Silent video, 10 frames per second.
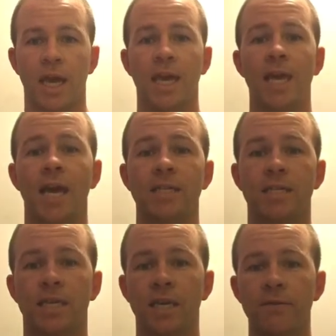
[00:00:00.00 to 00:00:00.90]
He
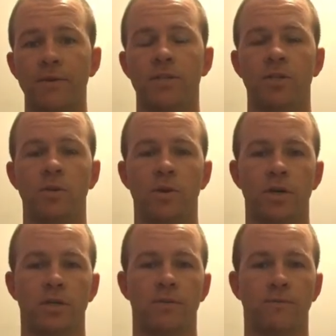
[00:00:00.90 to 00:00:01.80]
has given to
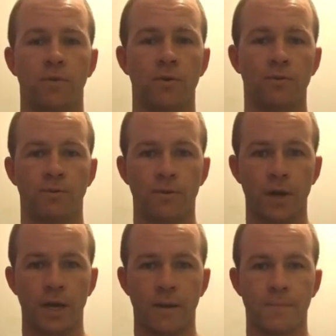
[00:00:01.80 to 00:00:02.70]
us for
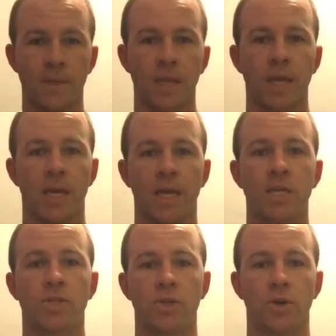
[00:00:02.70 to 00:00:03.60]
free
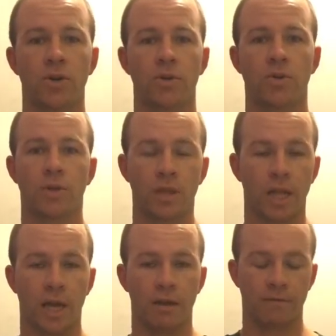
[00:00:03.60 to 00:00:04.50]
eternal
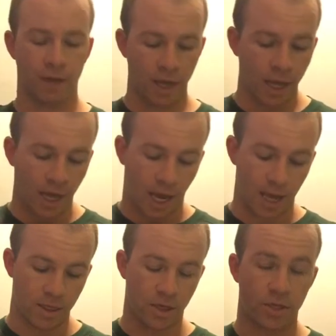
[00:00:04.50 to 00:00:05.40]
life.
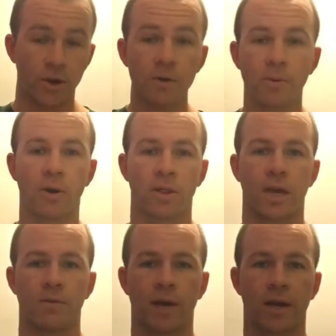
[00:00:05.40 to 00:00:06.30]
And the third part of
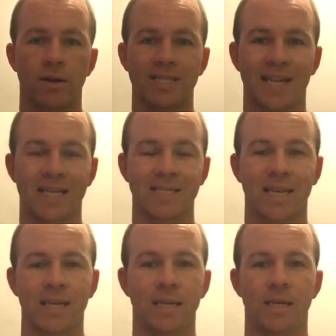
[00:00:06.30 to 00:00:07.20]
that record is that it's
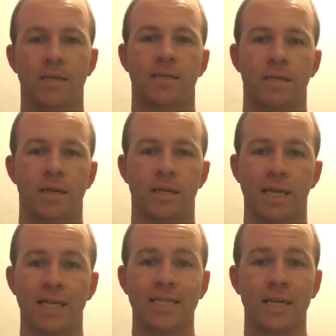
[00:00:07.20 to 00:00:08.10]
in his
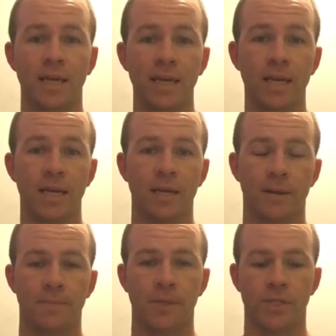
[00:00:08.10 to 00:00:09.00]
son. It's in
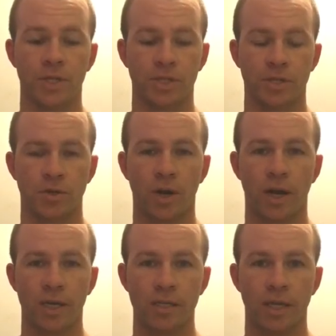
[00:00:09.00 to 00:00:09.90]
Jesus
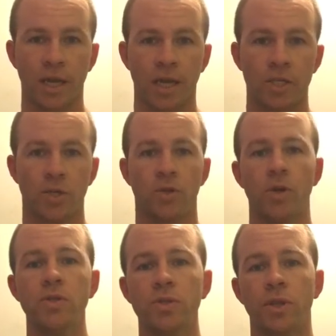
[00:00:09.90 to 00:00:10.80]
Christ. So
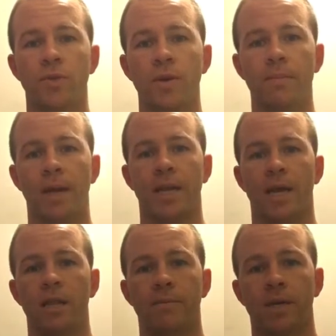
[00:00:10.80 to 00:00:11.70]
those are the three main
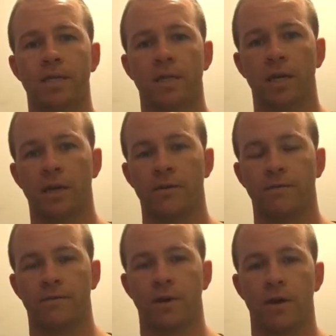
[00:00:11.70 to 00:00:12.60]
elements
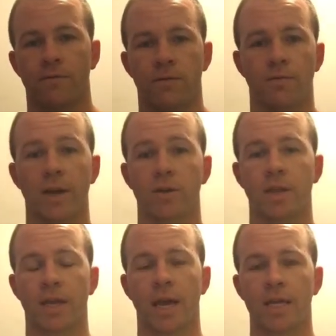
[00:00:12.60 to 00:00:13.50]
of the record
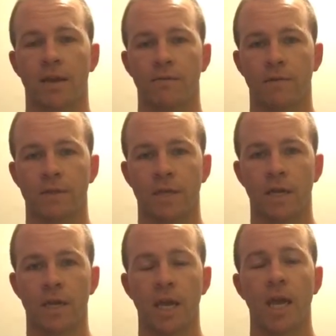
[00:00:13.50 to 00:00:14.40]
that God gave of his
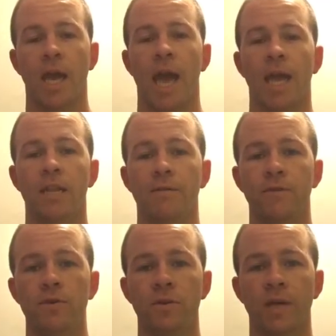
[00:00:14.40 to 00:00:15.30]
son. And
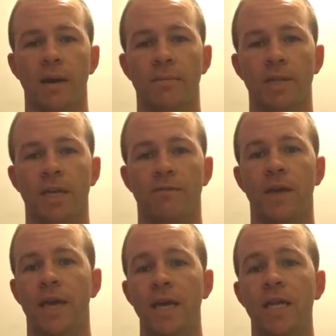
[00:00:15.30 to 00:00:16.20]
if you do not believe
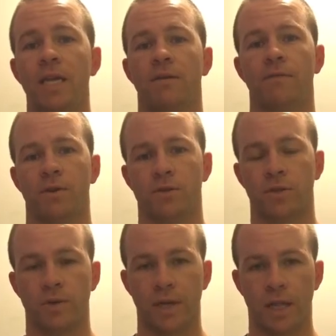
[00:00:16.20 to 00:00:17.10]
any of
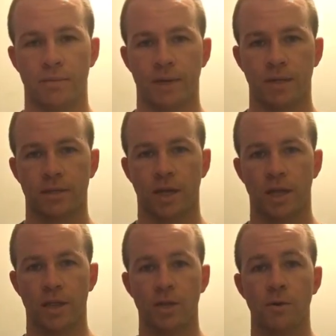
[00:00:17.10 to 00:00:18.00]
those three elements,
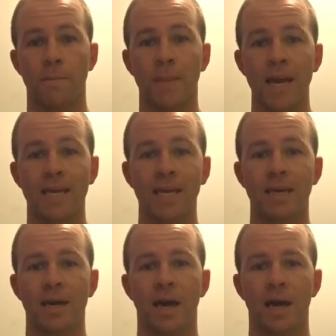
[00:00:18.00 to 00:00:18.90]
then you're
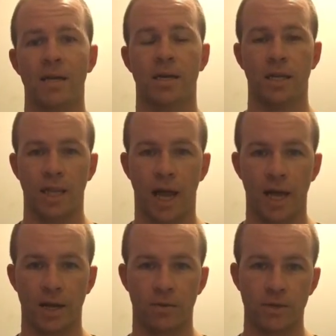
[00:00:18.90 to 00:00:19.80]
making God a
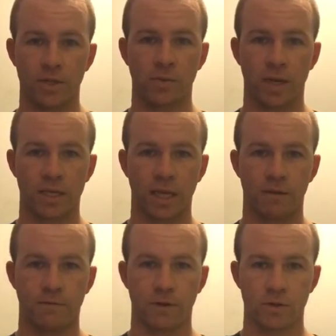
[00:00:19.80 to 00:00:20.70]
liar, which is what it said
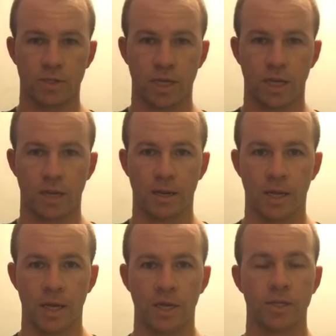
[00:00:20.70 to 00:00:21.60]
in verse 10.
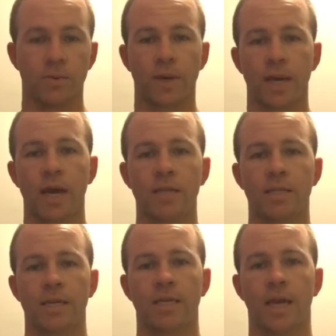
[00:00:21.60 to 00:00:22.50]
So when God
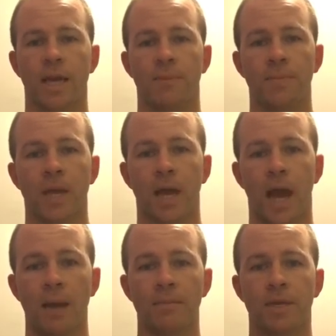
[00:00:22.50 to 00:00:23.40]
says, hey,
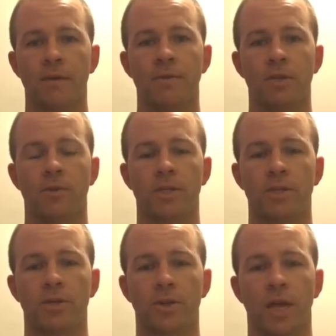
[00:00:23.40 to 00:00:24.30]
I'm giving you
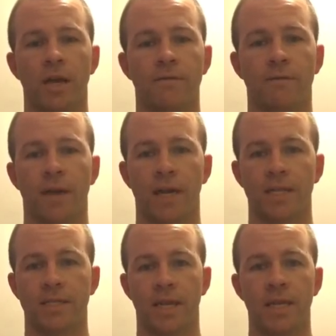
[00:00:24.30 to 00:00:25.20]
eternal life and
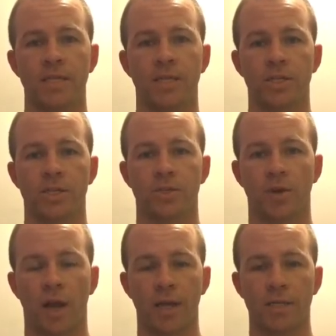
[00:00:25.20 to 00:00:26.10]
it's in Jesus
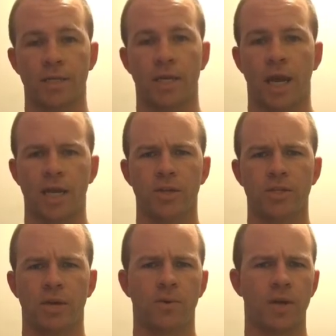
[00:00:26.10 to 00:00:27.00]
Christ, and you
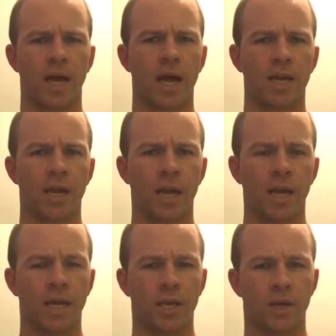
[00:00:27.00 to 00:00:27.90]
say, well, God,
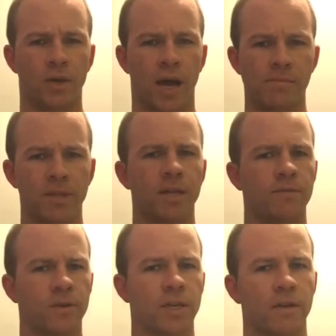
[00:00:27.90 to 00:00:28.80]
I
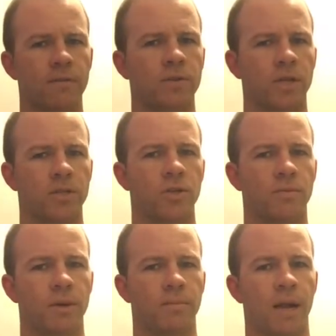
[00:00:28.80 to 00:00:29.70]
believe you're giving it to
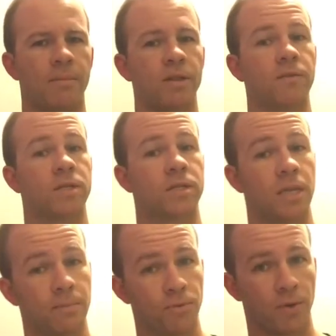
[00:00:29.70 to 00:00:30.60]
me, but I believe it's
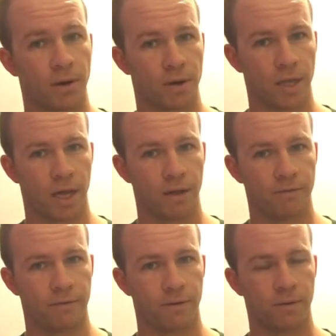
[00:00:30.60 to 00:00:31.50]
temporary
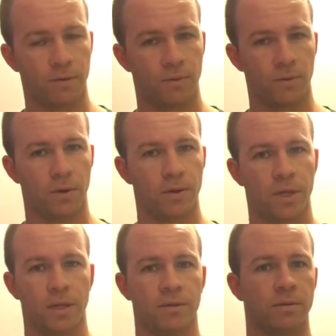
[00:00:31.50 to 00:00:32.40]
life. Well,
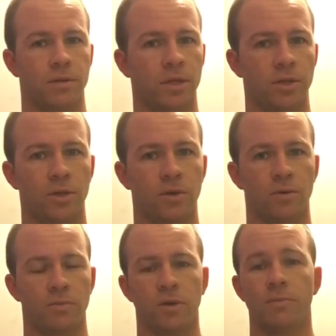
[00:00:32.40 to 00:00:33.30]
then you
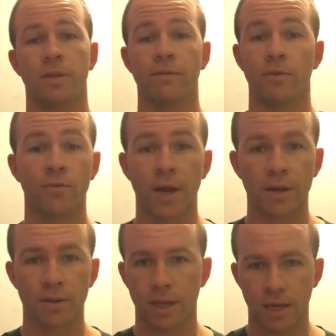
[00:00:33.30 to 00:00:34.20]
don't believe the
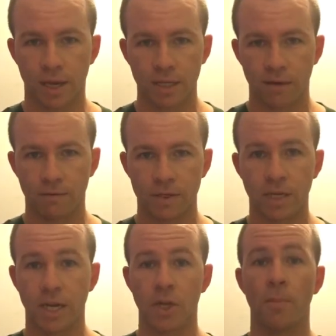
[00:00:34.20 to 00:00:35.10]
record that God gave his
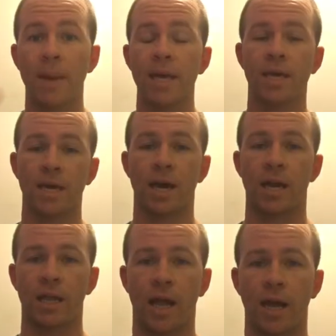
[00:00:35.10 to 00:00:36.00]
son, and you're making
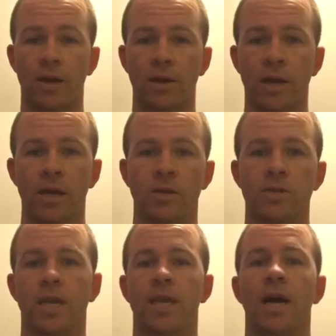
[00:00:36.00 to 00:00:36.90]
God a liar.
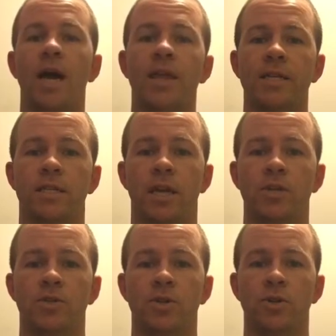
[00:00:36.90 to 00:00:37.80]
You're saying, God, that's
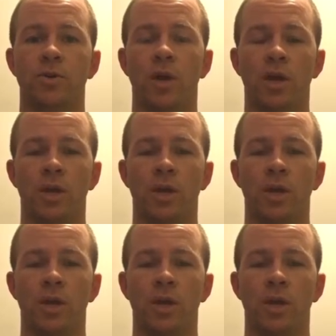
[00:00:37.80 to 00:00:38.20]
not true.